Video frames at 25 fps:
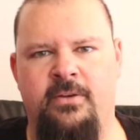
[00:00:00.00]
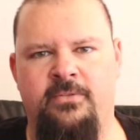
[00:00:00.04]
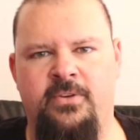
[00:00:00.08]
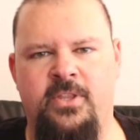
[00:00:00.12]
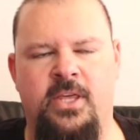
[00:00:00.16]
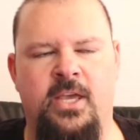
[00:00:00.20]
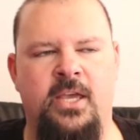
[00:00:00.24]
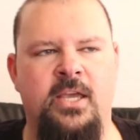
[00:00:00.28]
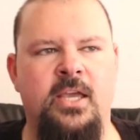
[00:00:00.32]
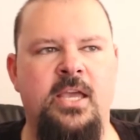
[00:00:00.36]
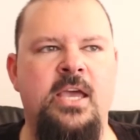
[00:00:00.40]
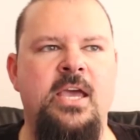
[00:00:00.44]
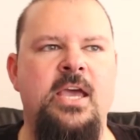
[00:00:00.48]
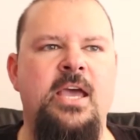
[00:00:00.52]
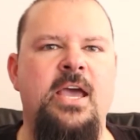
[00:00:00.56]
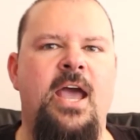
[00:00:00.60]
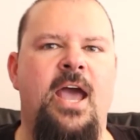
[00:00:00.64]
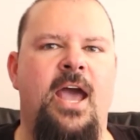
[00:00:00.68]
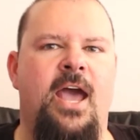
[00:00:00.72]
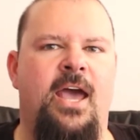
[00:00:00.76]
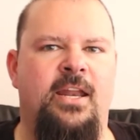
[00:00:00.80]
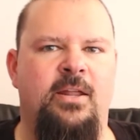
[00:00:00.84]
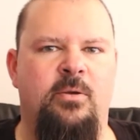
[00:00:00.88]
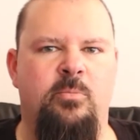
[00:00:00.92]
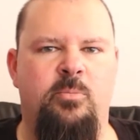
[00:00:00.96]
of a thing,
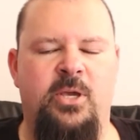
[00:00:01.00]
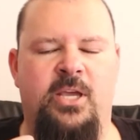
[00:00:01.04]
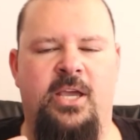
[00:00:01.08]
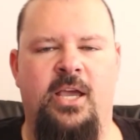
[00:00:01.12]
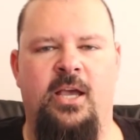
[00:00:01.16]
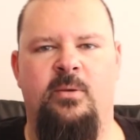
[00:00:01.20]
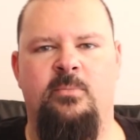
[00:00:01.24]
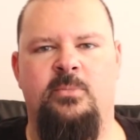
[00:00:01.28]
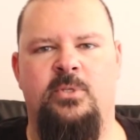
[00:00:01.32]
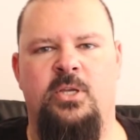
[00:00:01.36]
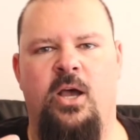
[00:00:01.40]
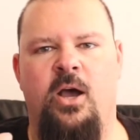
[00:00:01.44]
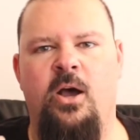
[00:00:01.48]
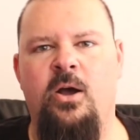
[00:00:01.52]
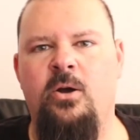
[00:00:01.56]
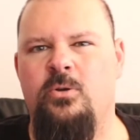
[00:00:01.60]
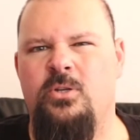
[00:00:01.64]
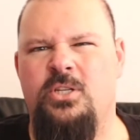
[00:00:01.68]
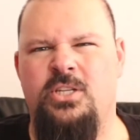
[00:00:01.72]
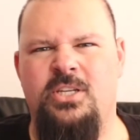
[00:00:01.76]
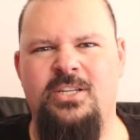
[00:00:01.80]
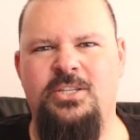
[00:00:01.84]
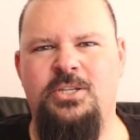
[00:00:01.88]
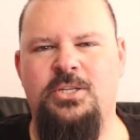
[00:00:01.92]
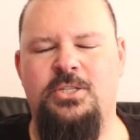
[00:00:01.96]
and it becomes, oh,
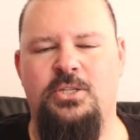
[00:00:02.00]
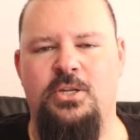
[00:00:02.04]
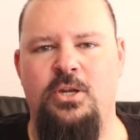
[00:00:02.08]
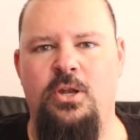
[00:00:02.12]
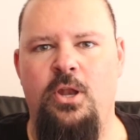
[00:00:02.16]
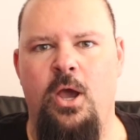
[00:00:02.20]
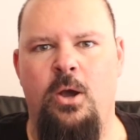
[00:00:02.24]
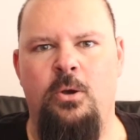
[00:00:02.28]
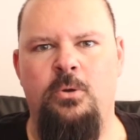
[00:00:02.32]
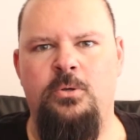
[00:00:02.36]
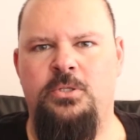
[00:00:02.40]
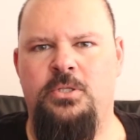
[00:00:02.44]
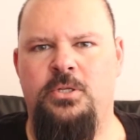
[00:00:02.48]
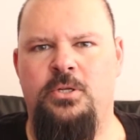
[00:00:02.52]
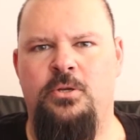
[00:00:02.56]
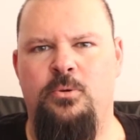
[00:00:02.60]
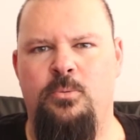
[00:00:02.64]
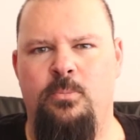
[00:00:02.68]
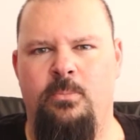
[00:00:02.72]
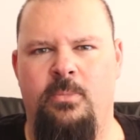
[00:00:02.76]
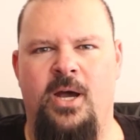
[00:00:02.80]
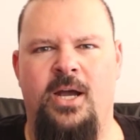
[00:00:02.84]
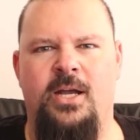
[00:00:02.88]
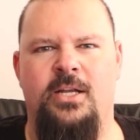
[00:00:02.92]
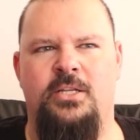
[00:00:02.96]
she just knows too
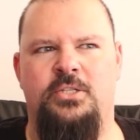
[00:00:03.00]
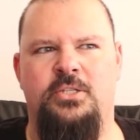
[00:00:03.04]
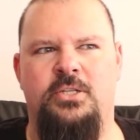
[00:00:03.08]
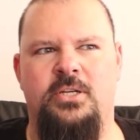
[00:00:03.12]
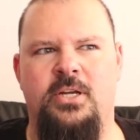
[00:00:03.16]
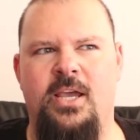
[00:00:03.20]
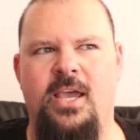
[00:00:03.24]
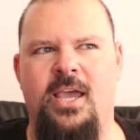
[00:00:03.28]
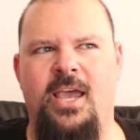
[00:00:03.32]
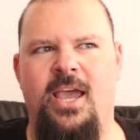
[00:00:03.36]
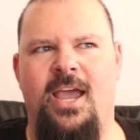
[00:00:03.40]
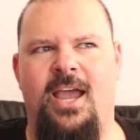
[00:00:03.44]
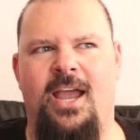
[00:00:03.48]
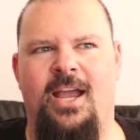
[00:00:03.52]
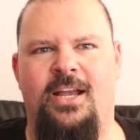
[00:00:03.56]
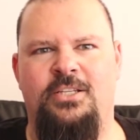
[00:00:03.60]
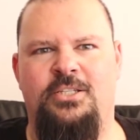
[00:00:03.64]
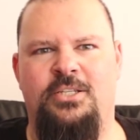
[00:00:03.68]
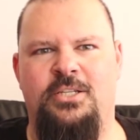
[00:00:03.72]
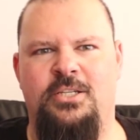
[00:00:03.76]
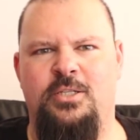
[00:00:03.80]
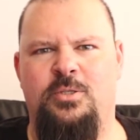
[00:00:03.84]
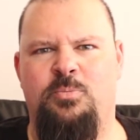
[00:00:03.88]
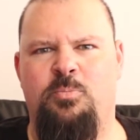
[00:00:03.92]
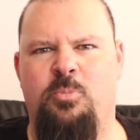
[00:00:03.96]
much. And
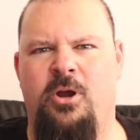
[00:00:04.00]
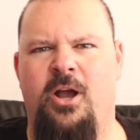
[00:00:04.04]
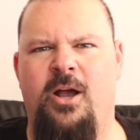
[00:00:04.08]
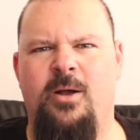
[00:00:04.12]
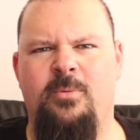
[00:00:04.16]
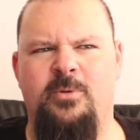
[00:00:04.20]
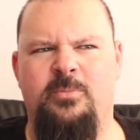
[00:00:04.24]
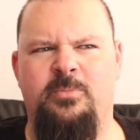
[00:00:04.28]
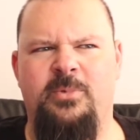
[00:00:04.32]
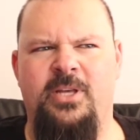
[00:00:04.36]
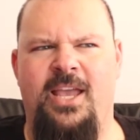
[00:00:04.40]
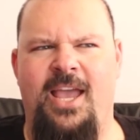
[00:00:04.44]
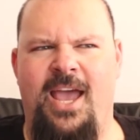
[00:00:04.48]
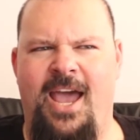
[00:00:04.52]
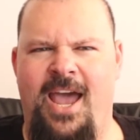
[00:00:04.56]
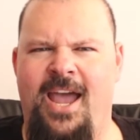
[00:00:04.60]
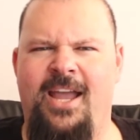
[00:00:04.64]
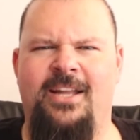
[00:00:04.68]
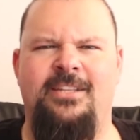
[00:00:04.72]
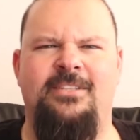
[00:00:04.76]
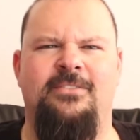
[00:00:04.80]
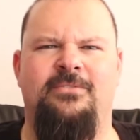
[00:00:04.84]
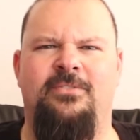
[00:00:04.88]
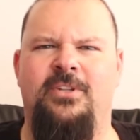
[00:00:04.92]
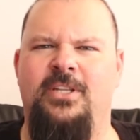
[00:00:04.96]
she's probably
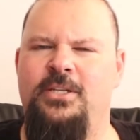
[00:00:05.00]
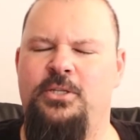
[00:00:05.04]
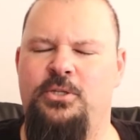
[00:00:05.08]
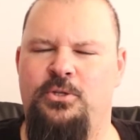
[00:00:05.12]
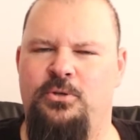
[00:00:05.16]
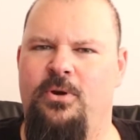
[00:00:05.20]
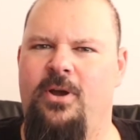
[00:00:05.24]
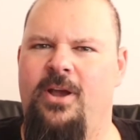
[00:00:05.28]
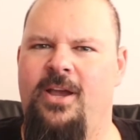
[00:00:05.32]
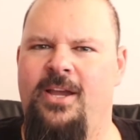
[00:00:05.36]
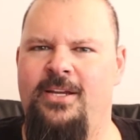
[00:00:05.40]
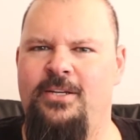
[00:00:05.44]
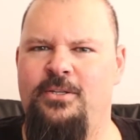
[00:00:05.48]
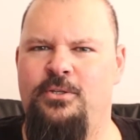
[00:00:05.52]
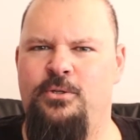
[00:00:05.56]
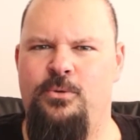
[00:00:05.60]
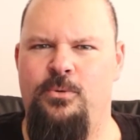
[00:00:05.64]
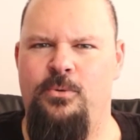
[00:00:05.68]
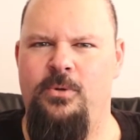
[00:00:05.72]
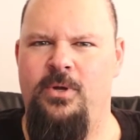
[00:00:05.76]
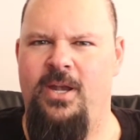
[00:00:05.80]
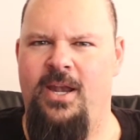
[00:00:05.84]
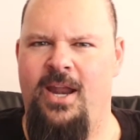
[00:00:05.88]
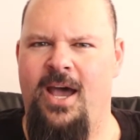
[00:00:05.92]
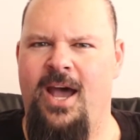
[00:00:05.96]
actively trying
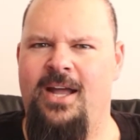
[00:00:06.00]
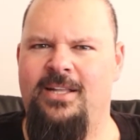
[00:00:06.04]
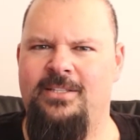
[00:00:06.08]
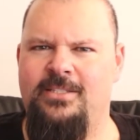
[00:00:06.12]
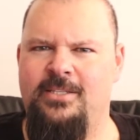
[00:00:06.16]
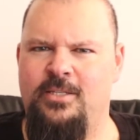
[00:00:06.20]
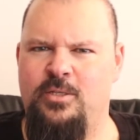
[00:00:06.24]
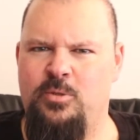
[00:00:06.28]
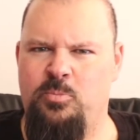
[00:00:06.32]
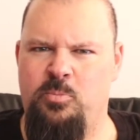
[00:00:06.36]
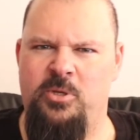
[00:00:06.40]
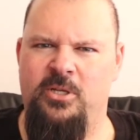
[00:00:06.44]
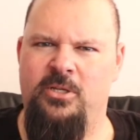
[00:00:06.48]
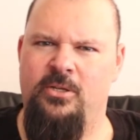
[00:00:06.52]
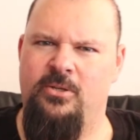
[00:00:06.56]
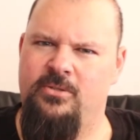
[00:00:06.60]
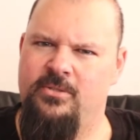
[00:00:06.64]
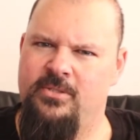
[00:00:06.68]
to not spill